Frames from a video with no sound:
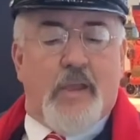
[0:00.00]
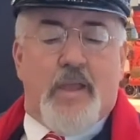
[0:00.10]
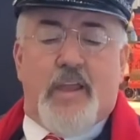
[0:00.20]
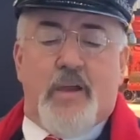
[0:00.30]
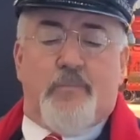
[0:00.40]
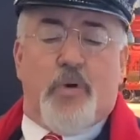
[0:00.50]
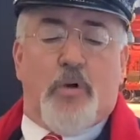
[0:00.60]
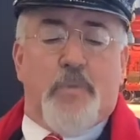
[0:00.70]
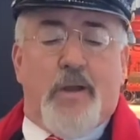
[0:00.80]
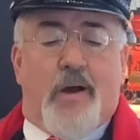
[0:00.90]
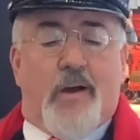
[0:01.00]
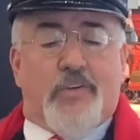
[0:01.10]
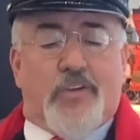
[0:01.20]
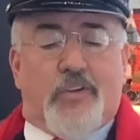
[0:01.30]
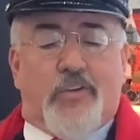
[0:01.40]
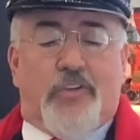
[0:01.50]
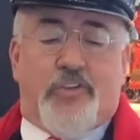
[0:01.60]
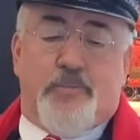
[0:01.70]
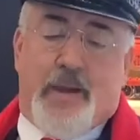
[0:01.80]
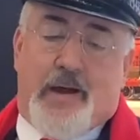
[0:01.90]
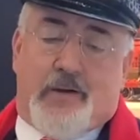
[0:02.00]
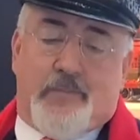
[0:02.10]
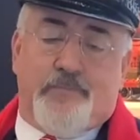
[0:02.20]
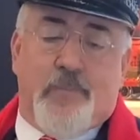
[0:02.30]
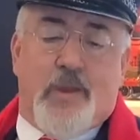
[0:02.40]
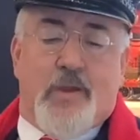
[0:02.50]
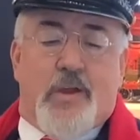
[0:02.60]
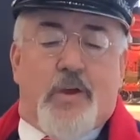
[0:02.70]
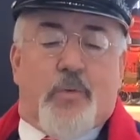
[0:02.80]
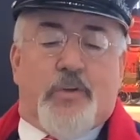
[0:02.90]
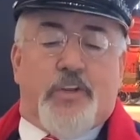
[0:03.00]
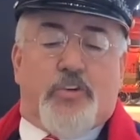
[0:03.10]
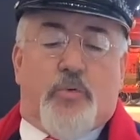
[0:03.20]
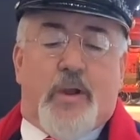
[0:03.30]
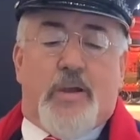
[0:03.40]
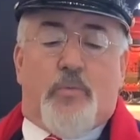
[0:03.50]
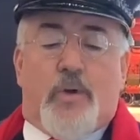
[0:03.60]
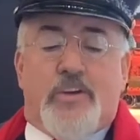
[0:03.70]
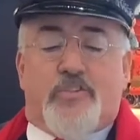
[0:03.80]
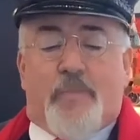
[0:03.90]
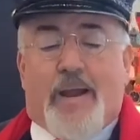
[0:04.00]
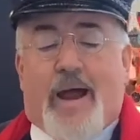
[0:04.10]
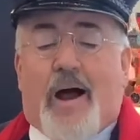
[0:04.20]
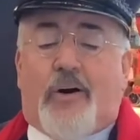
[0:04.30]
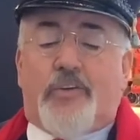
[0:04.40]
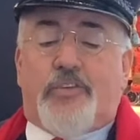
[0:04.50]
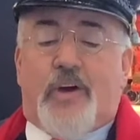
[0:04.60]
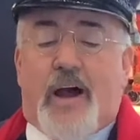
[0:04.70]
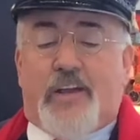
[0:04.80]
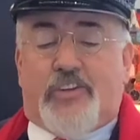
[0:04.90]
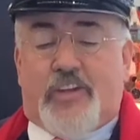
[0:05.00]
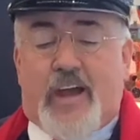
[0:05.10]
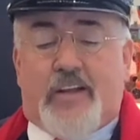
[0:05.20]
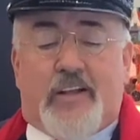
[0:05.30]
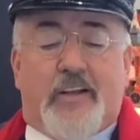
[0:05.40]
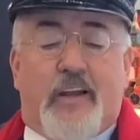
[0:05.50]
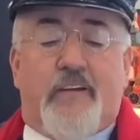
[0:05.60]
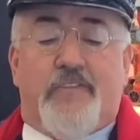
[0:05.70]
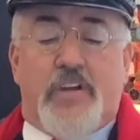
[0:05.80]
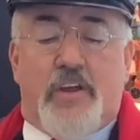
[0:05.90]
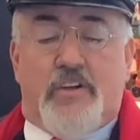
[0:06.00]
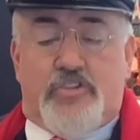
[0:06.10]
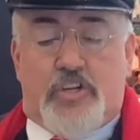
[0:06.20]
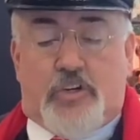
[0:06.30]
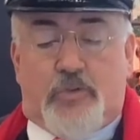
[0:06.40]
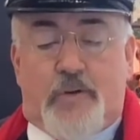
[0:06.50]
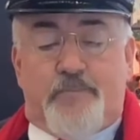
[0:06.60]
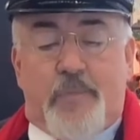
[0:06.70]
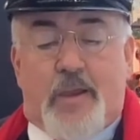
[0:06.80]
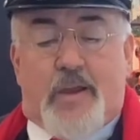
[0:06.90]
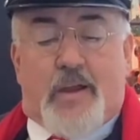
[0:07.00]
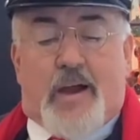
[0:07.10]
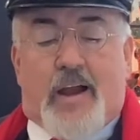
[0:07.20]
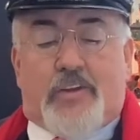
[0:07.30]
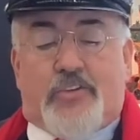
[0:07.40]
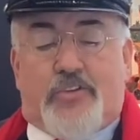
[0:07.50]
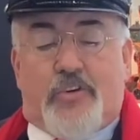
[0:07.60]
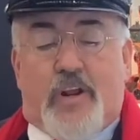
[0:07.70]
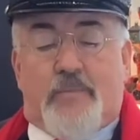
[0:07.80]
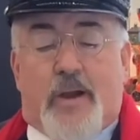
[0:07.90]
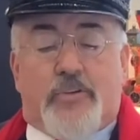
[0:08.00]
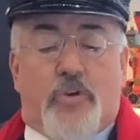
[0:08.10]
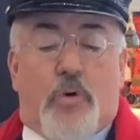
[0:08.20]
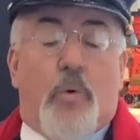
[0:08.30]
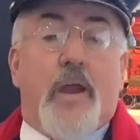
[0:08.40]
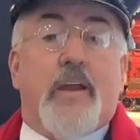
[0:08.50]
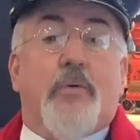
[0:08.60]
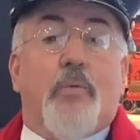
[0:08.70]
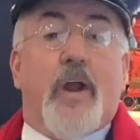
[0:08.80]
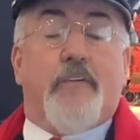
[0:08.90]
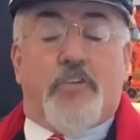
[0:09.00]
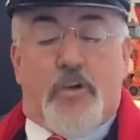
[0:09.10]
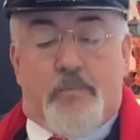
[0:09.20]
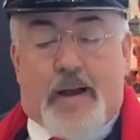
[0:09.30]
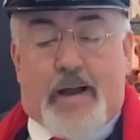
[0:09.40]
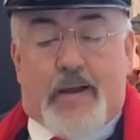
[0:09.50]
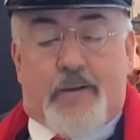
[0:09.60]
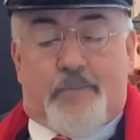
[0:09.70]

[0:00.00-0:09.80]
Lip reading: It broke my heart to lose the bell. When the train reached my house, I sadly left the other children. I stood at my doorway and waved goodbye.